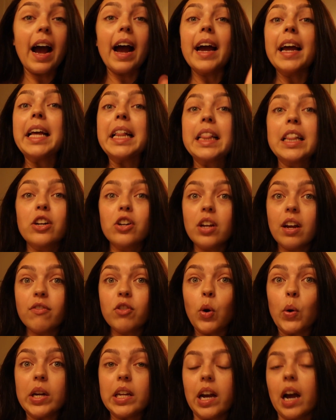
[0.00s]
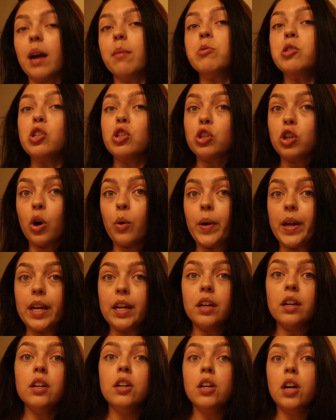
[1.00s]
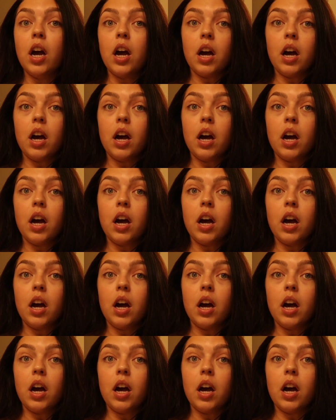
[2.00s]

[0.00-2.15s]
I literally have no idea. I'm just going